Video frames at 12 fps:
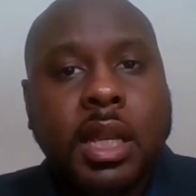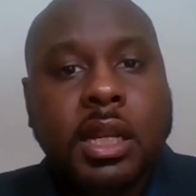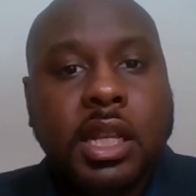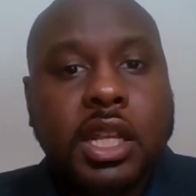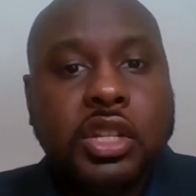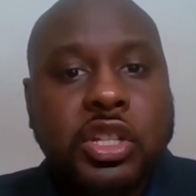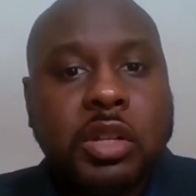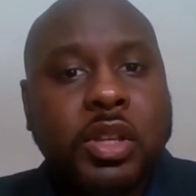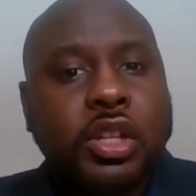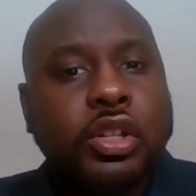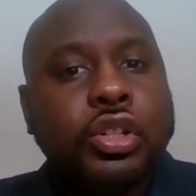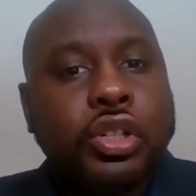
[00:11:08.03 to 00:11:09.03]
and Egypt
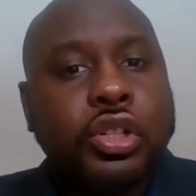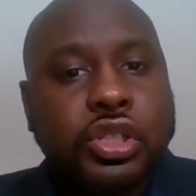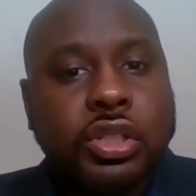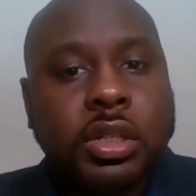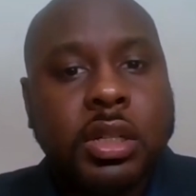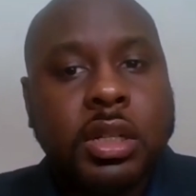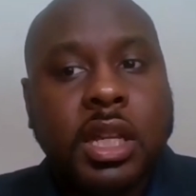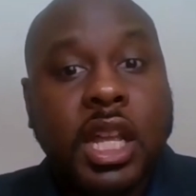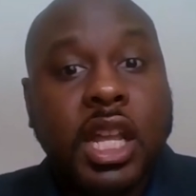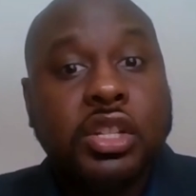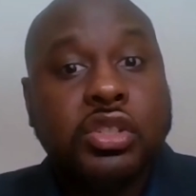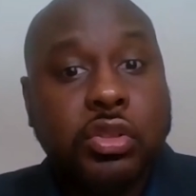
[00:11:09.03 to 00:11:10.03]
and Cush
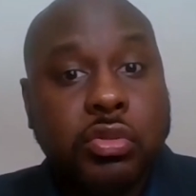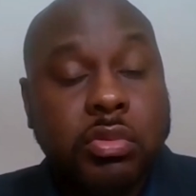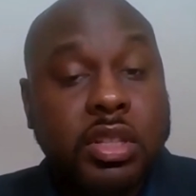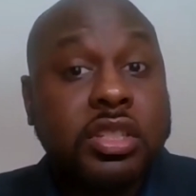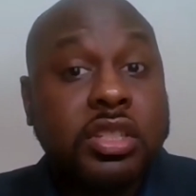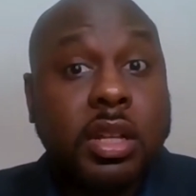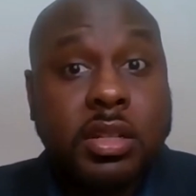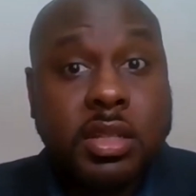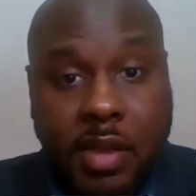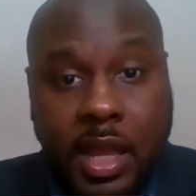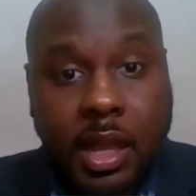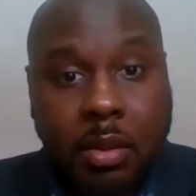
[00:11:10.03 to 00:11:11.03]
into the sons
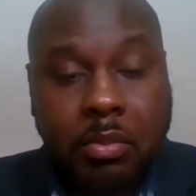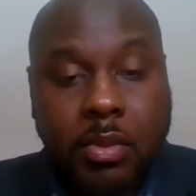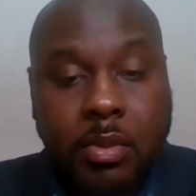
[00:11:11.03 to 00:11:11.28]
of Ham.